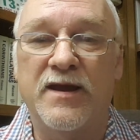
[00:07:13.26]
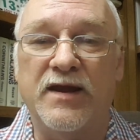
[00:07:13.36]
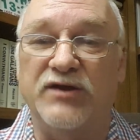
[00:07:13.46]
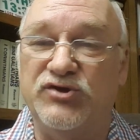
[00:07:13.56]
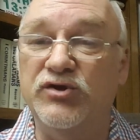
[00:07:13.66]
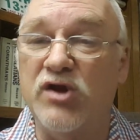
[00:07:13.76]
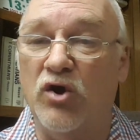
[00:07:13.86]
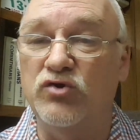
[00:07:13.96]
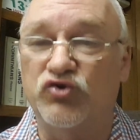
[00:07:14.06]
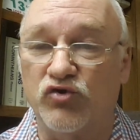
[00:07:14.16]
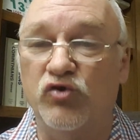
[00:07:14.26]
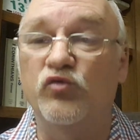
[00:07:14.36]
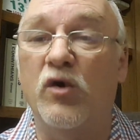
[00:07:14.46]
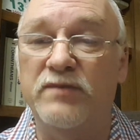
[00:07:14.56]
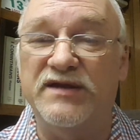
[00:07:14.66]
As you know, Drew
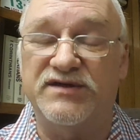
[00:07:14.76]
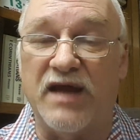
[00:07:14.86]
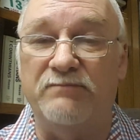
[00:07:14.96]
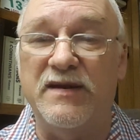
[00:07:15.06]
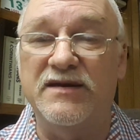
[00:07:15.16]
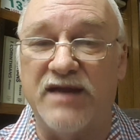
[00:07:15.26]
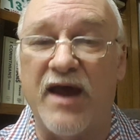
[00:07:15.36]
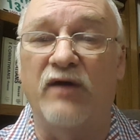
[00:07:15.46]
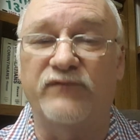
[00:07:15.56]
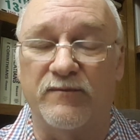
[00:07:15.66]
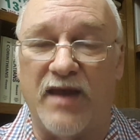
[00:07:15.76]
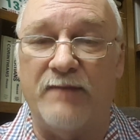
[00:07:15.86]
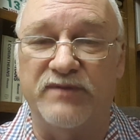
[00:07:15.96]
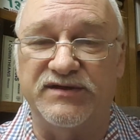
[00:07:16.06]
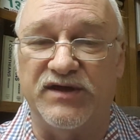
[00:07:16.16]
will be stepping down from
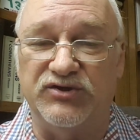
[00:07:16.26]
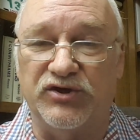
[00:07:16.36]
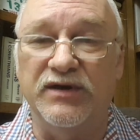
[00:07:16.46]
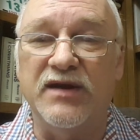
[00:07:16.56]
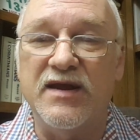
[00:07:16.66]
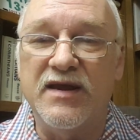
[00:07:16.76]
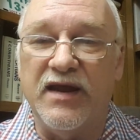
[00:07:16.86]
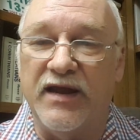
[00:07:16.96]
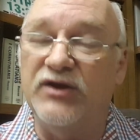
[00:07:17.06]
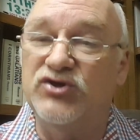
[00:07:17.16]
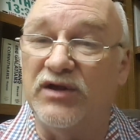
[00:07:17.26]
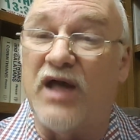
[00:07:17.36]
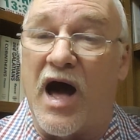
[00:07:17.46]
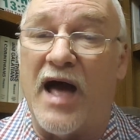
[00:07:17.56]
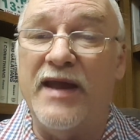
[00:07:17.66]
that position in
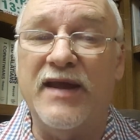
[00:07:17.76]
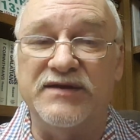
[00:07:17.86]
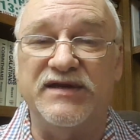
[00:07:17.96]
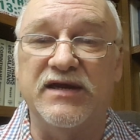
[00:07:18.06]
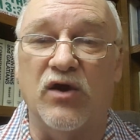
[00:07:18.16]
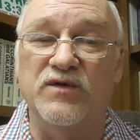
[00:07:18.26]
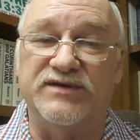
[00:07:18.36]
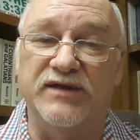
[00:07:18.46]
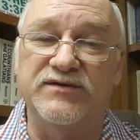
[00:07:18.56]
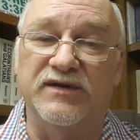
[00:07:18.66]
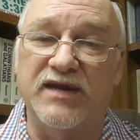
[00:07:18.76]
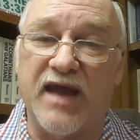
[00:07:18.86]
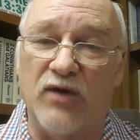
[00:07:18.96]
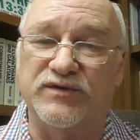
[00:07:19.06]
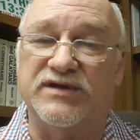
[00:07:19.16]
July as he goes into the
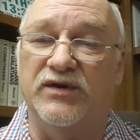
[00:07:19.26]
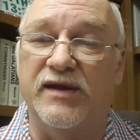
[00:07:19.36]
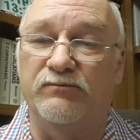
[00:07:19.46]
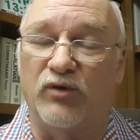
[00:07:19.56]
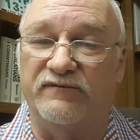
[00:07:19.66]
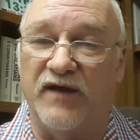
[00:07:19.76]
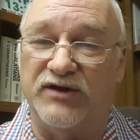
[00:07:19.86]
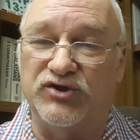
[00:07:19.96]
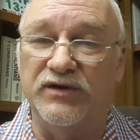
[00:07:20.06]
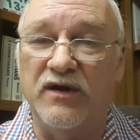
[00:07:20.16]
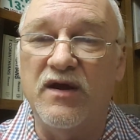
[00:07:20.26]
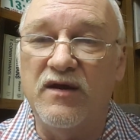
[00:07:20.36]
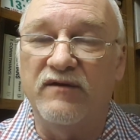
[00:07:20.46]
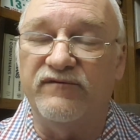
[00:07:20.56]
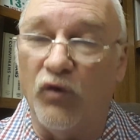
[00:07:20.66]
counseling profession
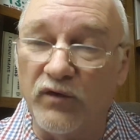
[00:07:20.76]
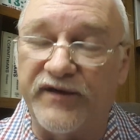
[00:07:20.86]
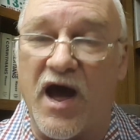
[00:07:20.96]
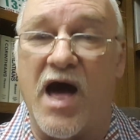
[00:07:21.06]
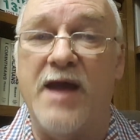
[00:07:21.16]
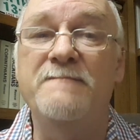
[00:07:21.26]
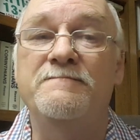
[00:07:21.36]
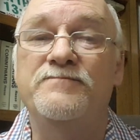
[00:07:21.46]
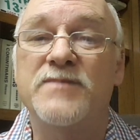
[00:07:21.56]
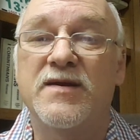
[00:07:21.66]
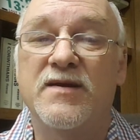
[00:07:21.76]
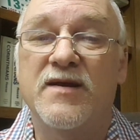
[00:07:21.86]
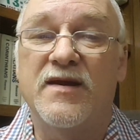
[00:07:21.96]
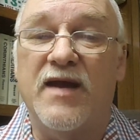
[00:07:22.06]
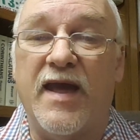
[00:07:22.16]
full-time.
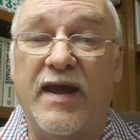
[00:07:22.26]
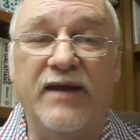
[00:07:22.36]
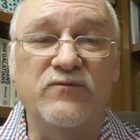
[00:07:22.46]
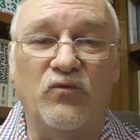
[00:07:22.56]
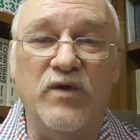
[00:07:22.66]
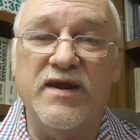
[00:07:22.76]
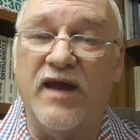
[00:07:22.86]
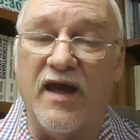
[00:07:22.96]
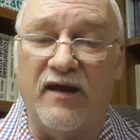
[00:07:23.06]
And we